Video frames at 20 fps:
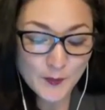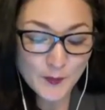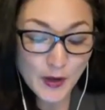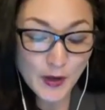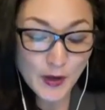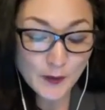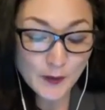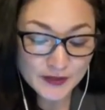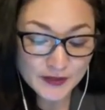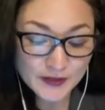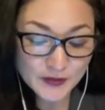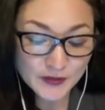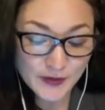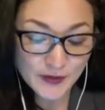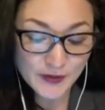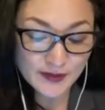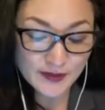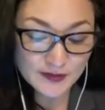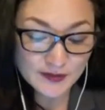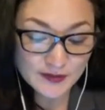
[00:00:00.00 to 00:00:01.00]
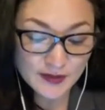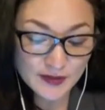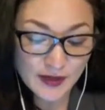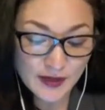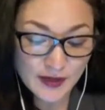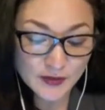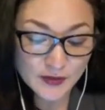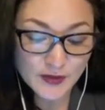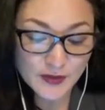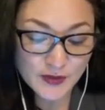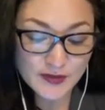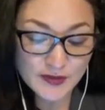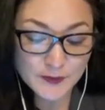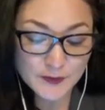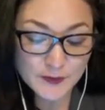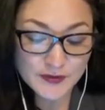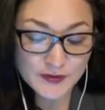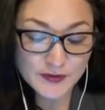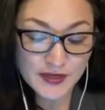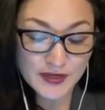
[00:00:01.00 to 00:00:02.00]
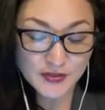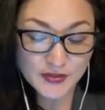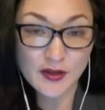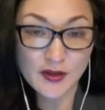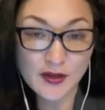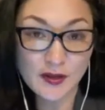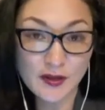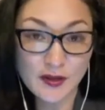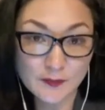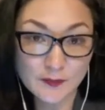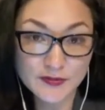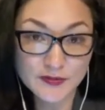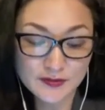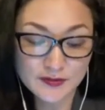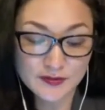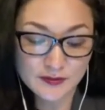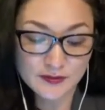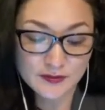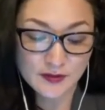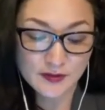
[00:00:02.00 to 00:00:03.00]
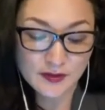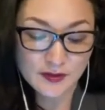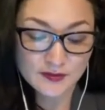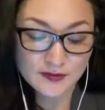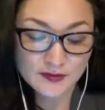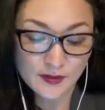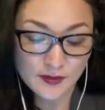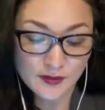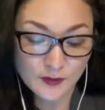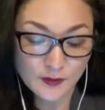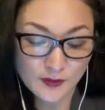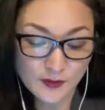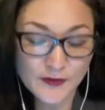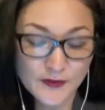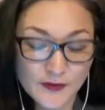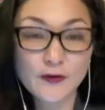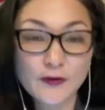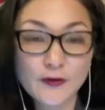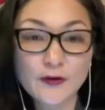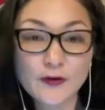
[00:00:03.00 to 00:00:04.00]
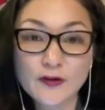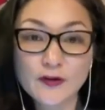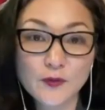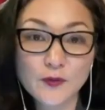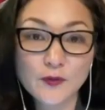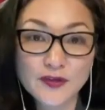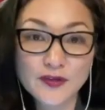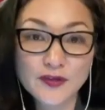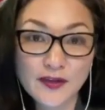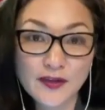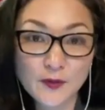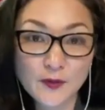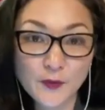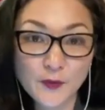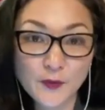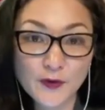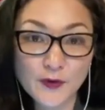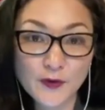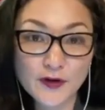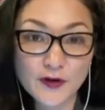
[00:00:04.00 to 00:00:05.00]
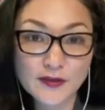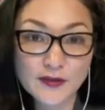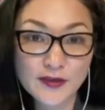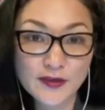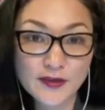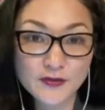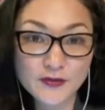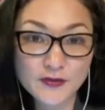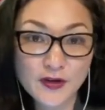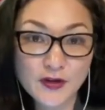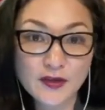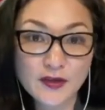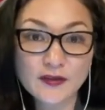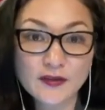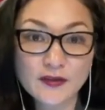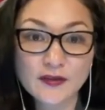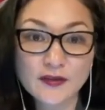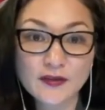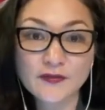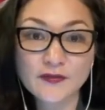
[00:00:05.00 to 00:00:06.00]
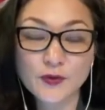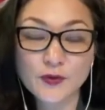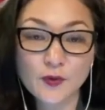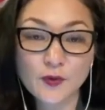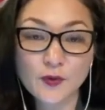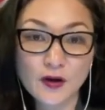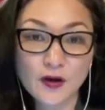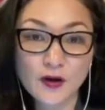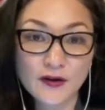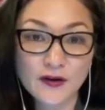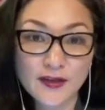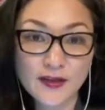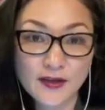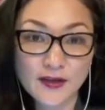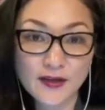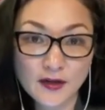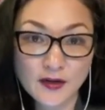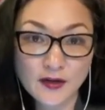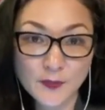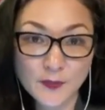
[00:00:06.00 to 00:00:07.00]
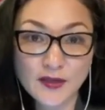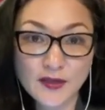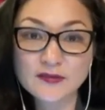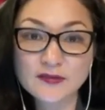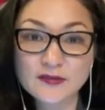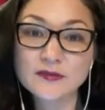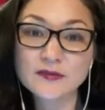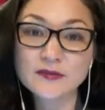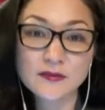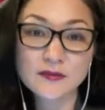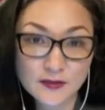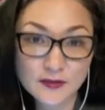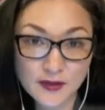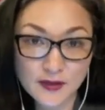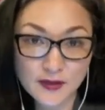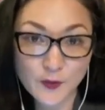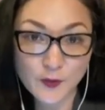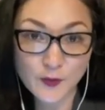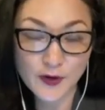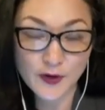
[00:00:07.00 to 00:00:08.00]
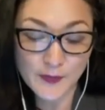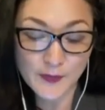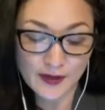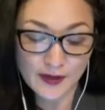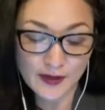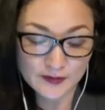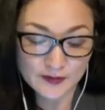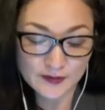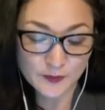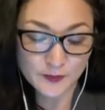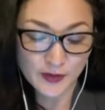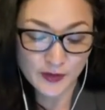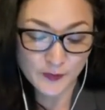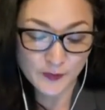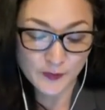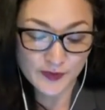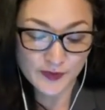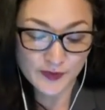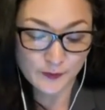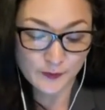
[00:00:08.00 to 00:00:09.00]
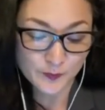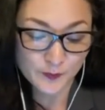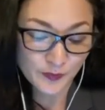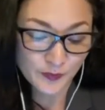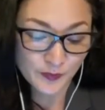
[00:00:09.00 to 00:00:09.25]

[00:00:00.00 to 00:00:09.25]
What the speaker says: public transit and transportation hubs. So if you're going to the airport, etc., if you are getting on a bus, you need to wear a mask. Bring it with you.